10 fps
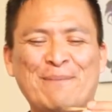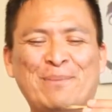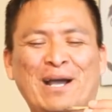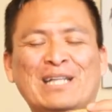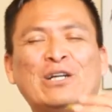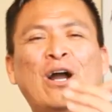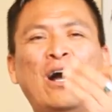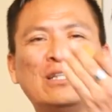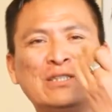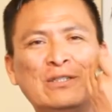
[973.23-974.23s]
But you're
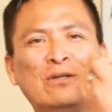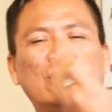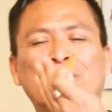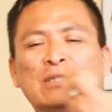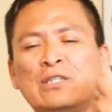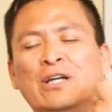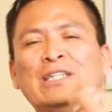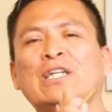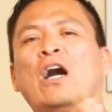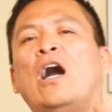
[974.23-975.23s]
also
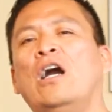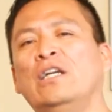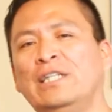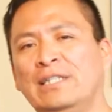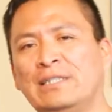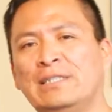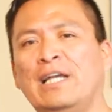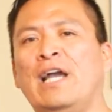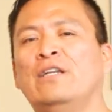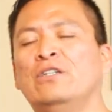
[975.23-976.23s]
starting to harness
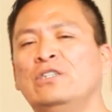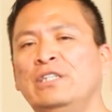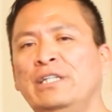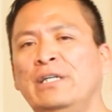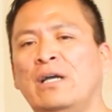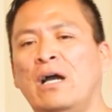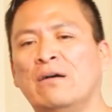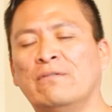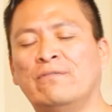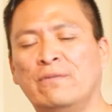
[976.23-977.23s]
the energy
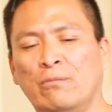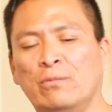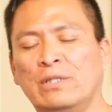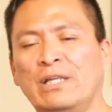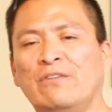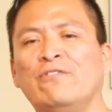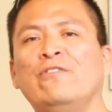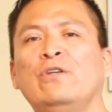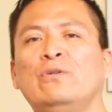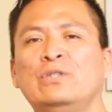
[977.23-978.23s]
of the
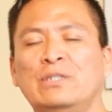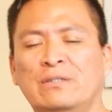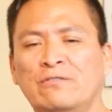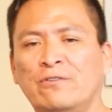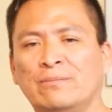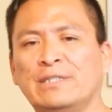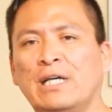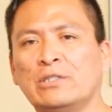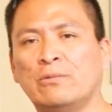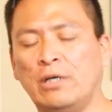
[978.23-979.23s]
infusion from
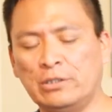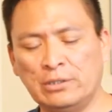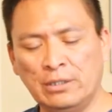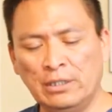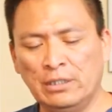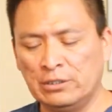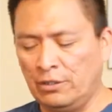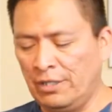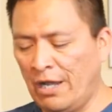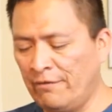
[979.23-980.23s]
Sasquatch. So
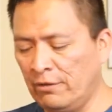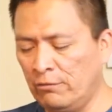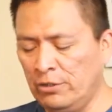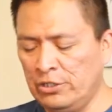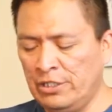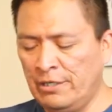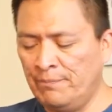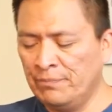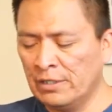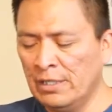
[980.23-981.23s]
you have your wood
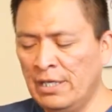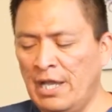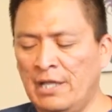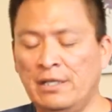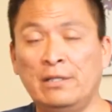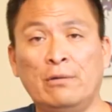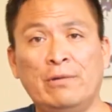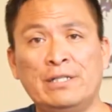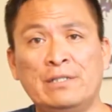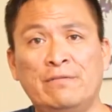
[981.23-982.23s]
chip, and then the
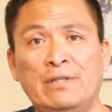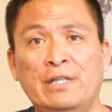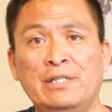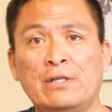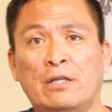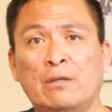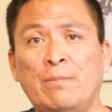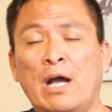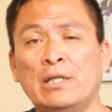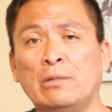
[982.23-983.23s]
rest of these are the
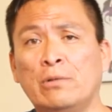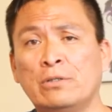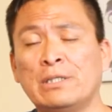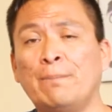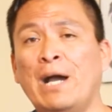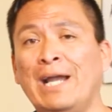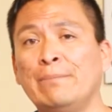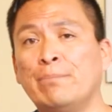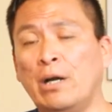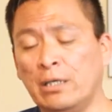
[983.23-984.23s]
ponderosa
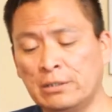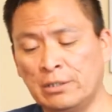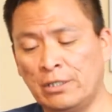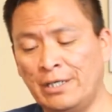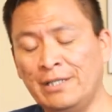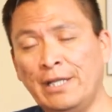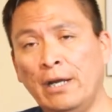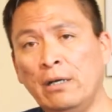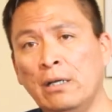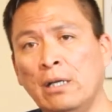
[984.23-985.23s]
pine barks that are in
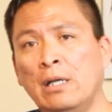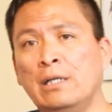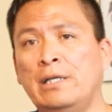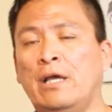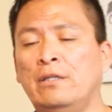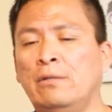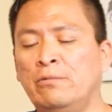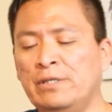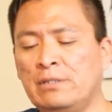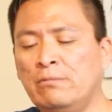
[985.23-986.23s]
there. Now the
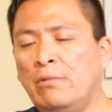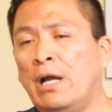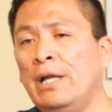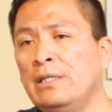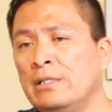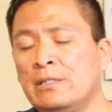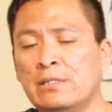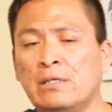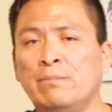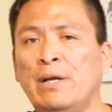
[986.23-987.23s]
reason why this
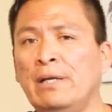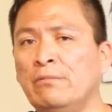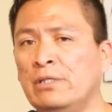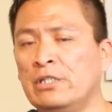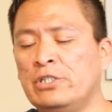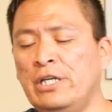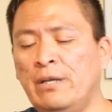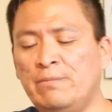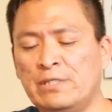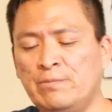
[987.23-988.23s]
is combined with the
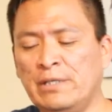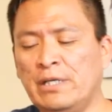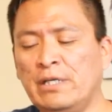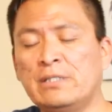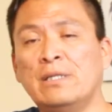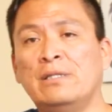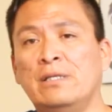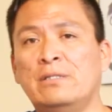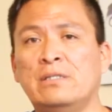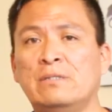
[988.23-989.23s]
chip is because
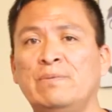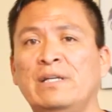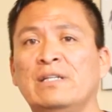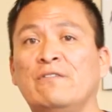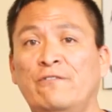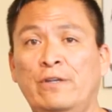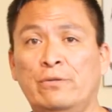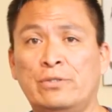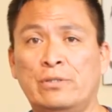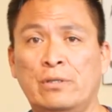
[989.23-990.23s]
this is being
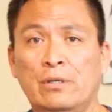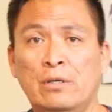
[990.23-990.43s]
infused.